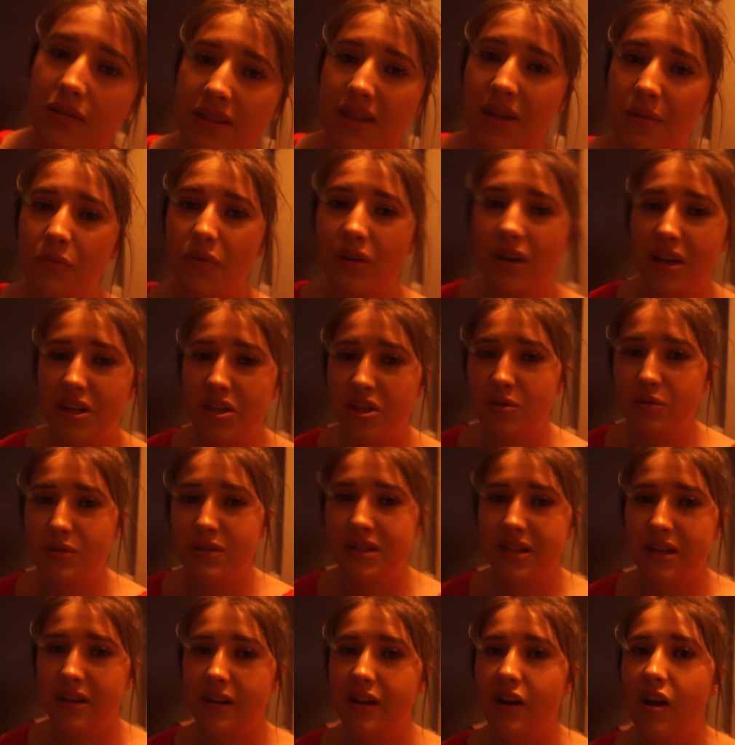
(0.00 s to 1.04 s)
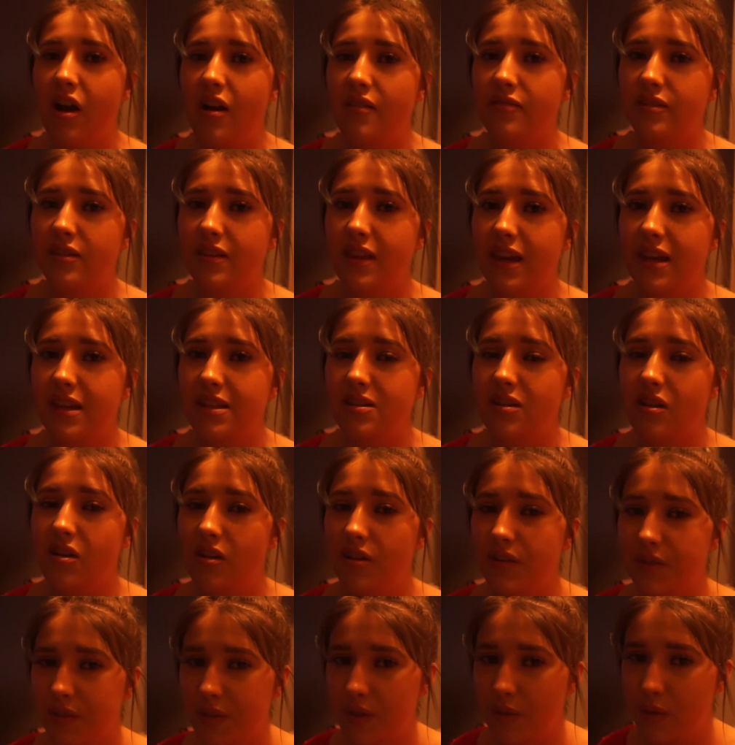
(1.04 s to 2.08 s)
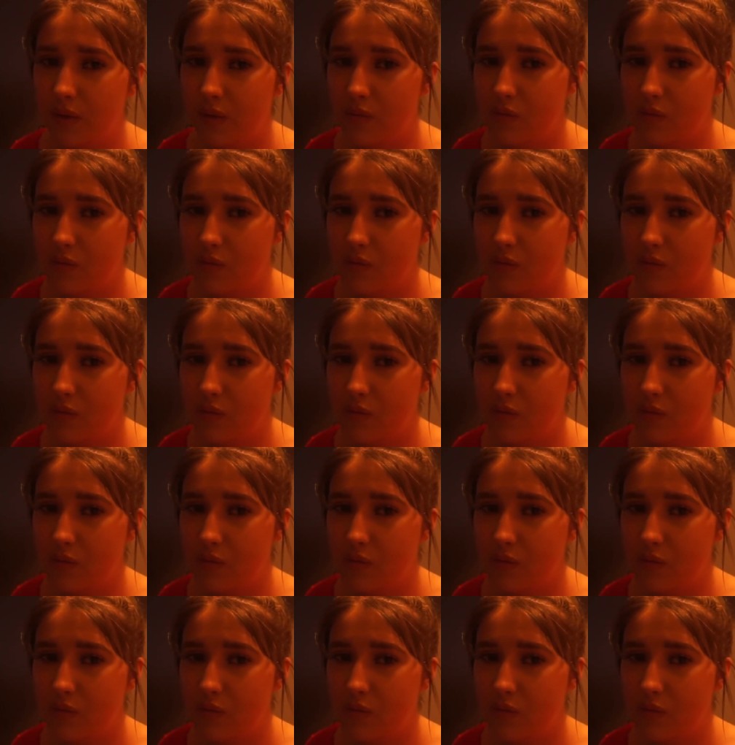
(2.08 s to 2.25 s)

Same when I shoot with Terry Hoffer, that is also a